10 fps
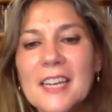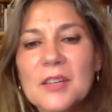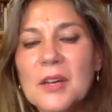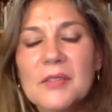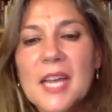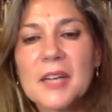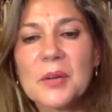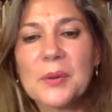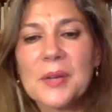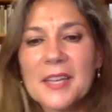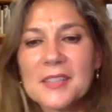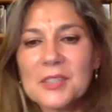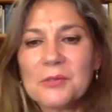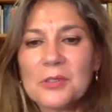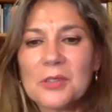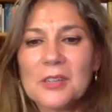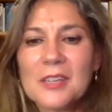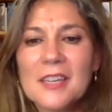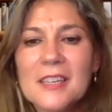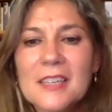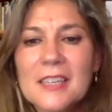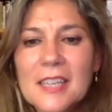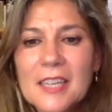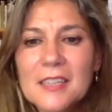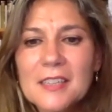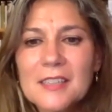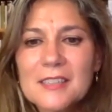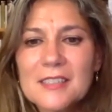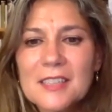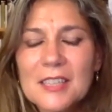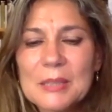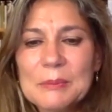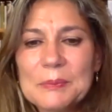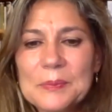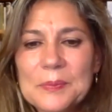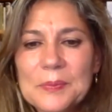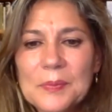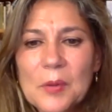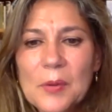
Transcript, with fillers: I don't have an adequate answer for Elena's um, hmm.